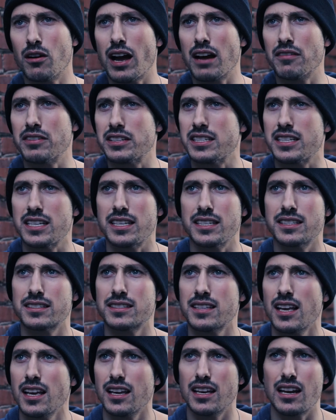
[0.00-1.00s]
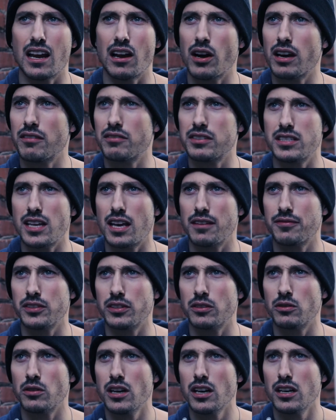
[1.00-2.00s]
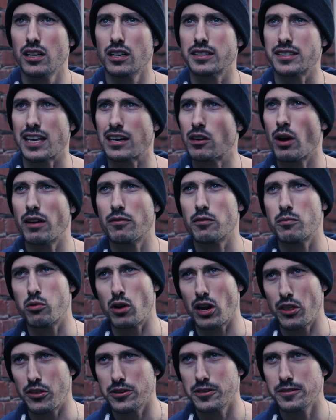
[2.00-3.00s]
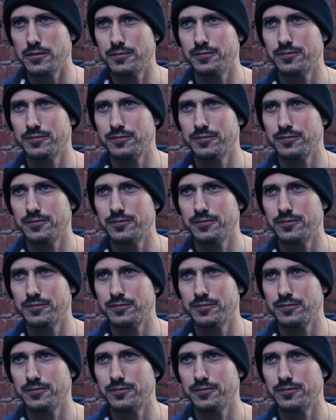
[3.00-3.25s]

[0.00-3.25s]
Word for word: don't have a niece, and I don't have a nephew, because I don't have a brother.